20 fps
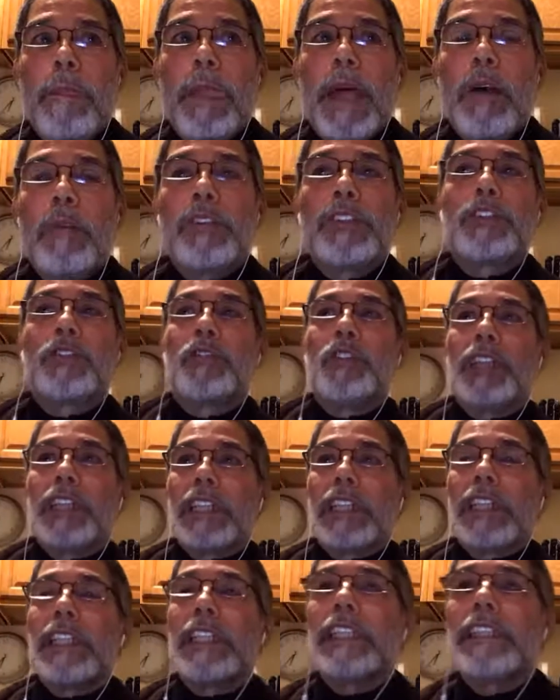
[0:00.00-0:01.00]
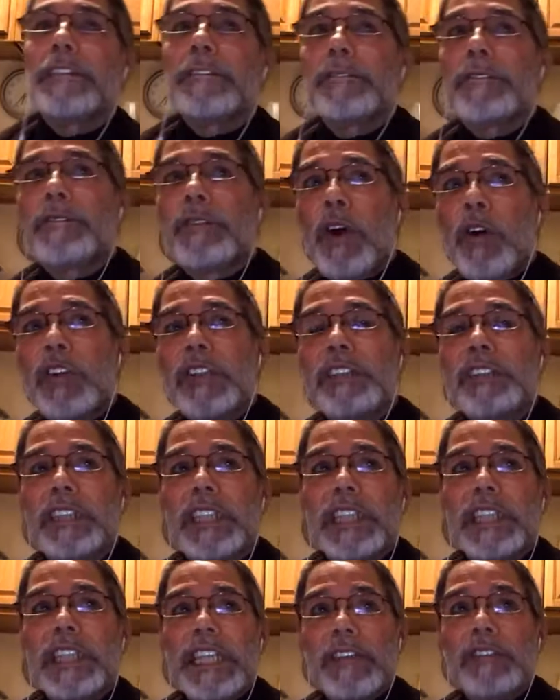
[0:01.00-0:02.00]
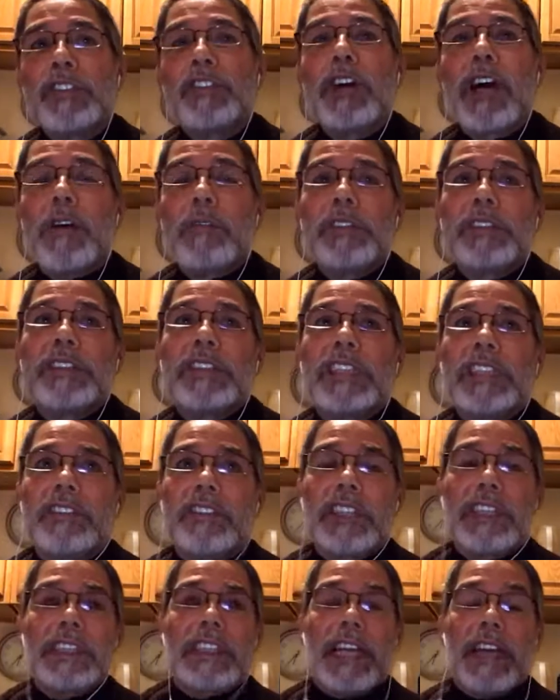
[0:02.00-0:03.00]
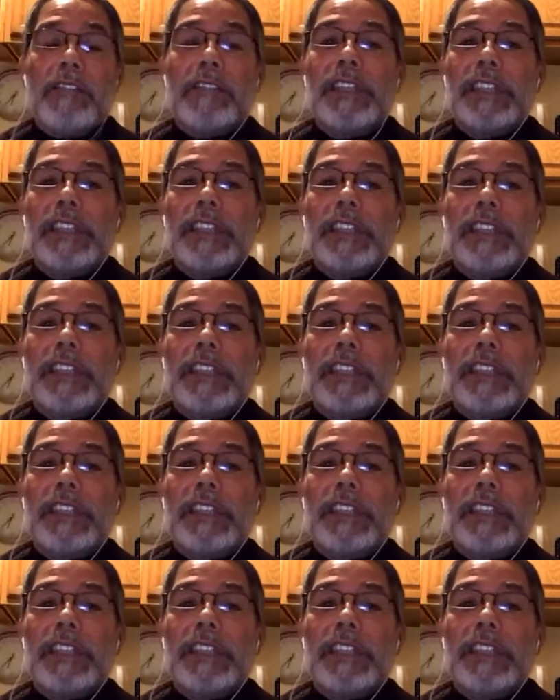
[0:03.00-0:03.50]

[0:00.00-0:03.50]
I was really focusing, even though I was teaching everything.